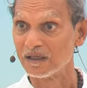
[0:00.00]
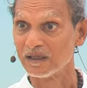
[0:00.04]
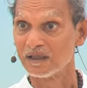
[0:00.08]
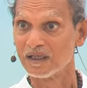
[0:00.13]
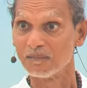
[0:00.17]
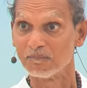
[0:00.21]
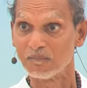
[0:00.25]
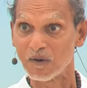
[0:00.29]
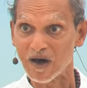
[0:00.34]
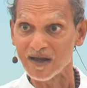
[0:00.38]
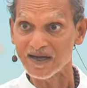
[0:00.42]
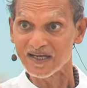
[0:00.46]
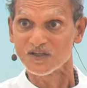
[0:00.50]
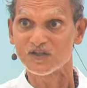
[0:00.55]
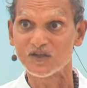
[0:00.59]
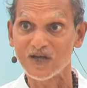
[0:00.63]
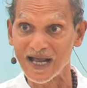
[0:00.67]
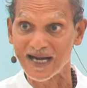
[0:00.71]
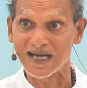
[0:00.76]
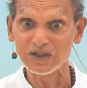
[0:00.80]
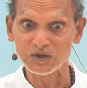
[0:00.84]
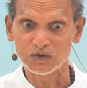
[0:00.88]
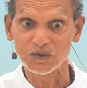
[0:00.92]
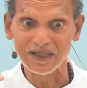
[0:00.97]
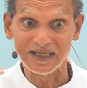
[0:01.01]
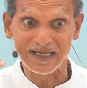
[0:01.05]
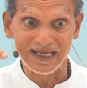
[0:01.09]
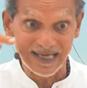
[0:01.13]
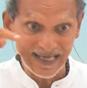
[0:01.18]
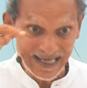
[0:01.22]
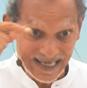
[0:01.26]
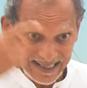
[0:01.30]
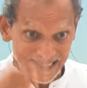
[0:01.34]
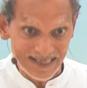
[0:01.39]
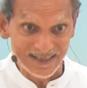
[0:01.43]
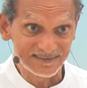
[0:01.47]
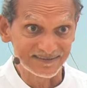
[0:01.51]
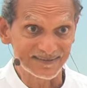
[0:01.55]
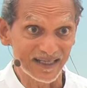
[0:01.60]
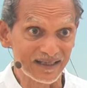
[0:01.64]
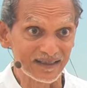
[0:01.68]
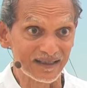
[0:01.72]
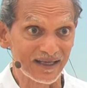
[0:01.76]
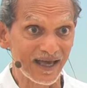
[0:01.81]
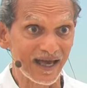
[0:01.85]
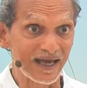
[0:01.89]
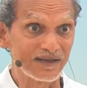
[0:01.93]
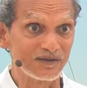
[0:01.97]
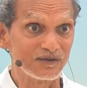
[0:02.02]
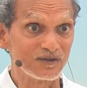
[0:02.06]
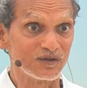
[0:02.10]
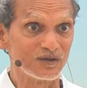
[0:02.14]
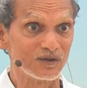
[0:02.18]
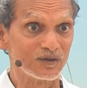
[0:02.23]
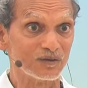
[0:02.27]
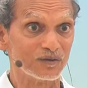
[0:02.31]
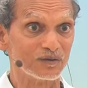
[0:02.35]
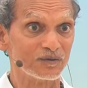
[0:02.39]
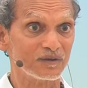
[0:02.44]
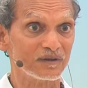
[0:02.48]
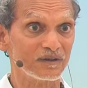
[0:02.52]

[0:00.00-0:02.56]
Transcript: The body challenge with illness can guide you.